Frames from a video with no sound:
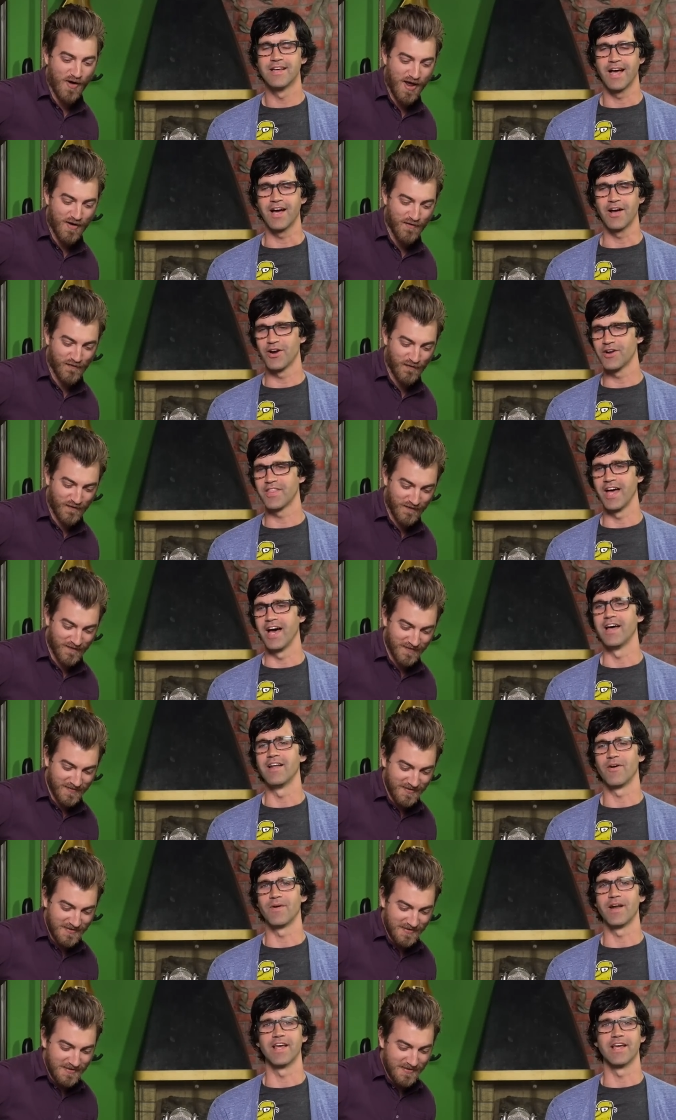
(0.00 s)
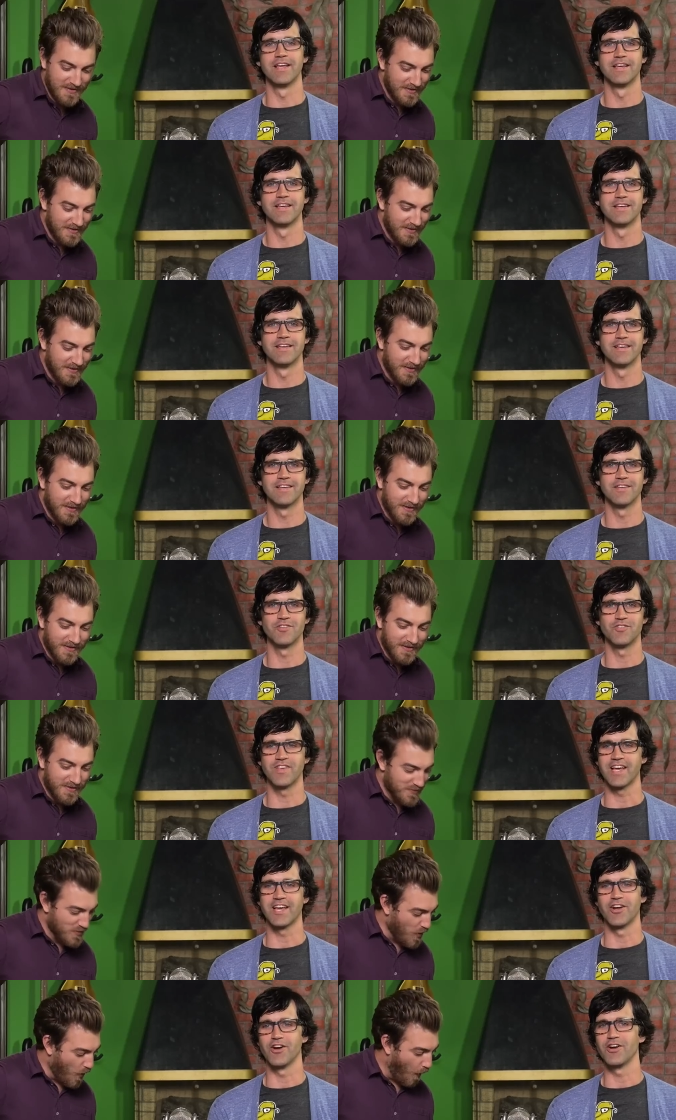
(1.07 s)
Speaker 1: riff. I heard that already. You
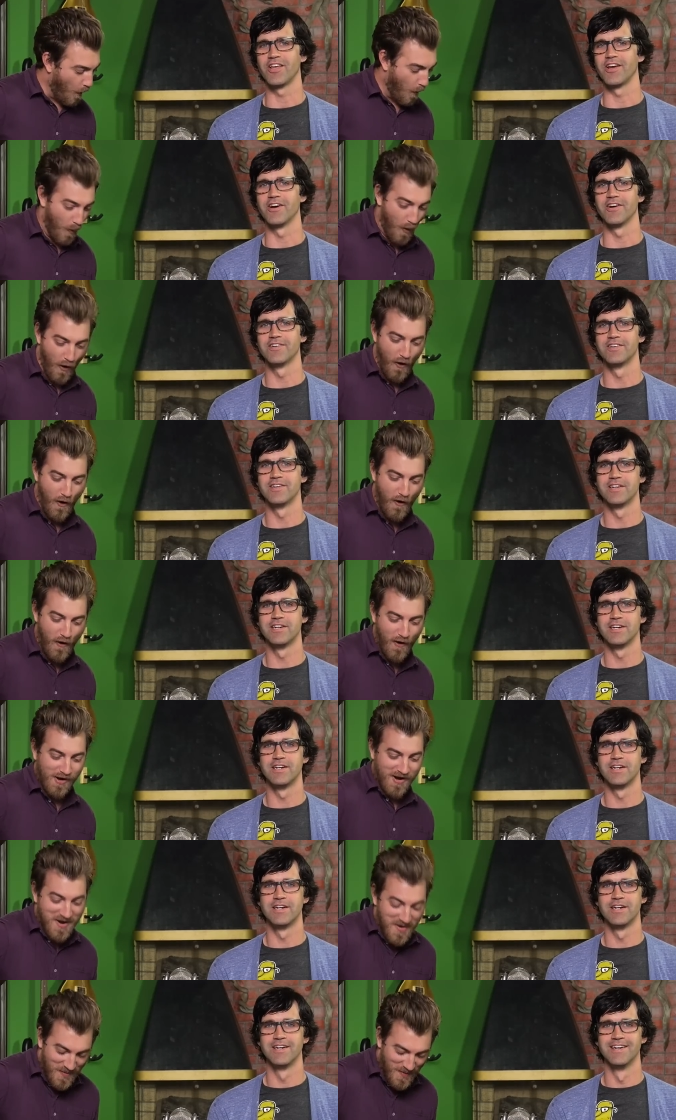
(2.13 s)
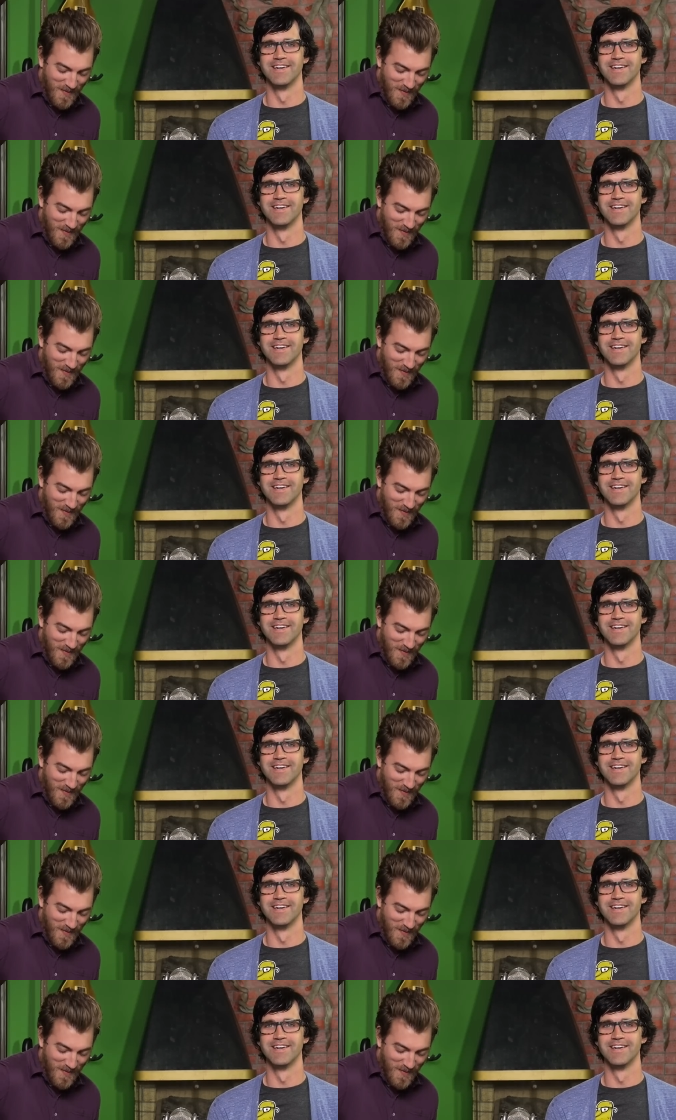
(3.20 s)
sang it earlier. Work.